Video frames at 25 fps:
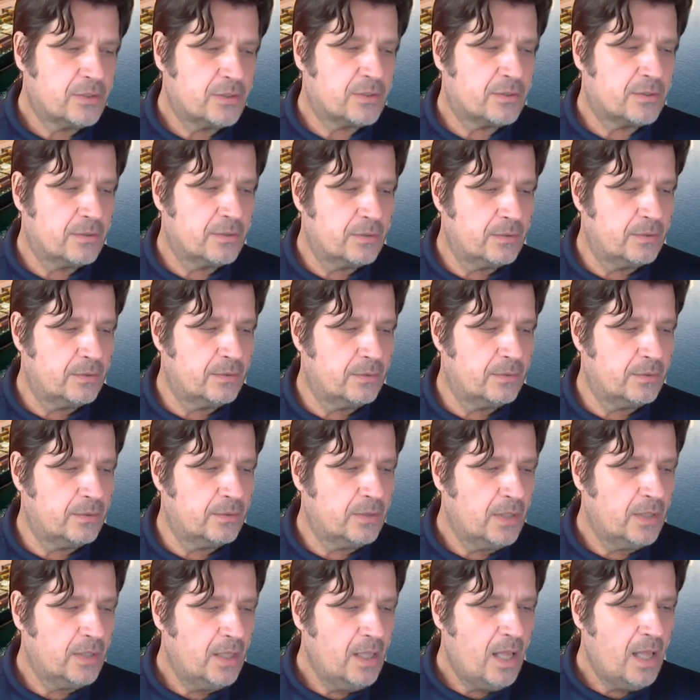
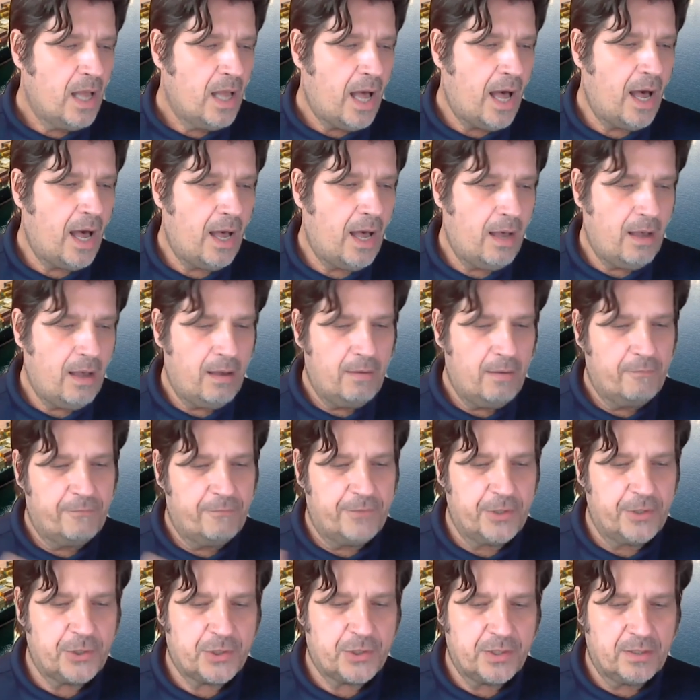to a
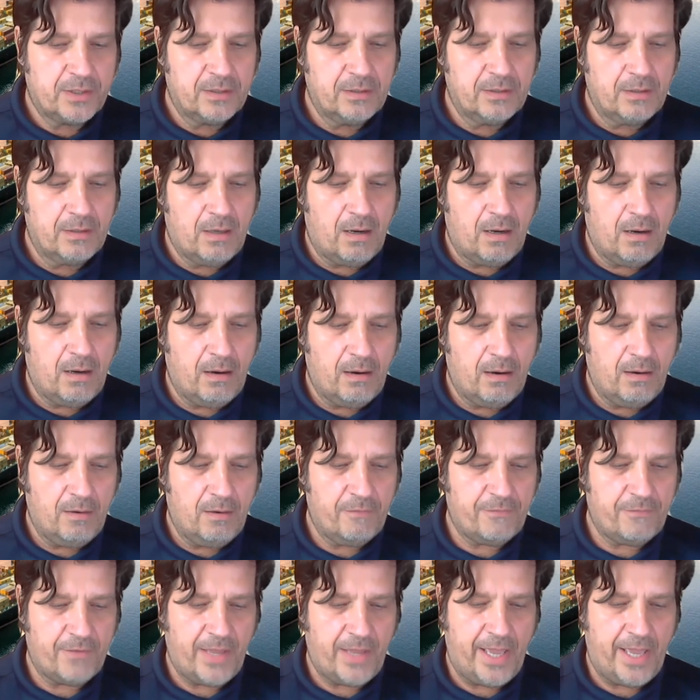vision
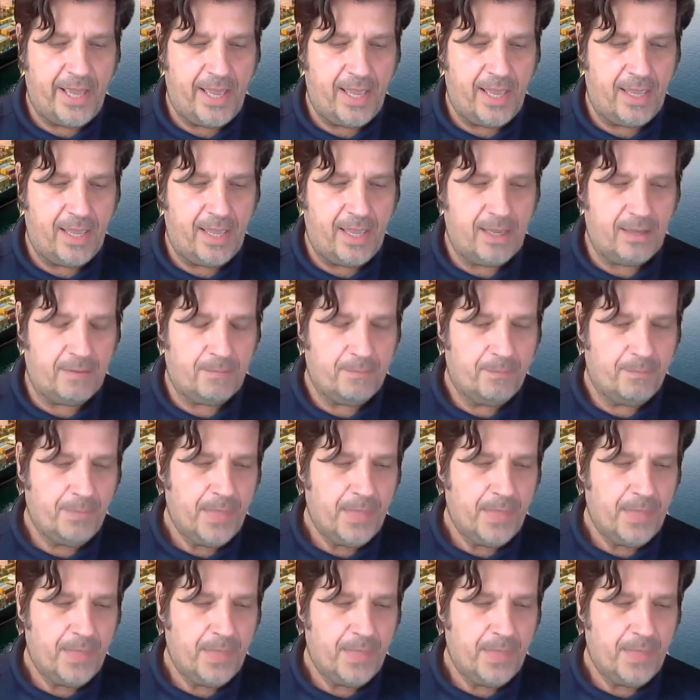of a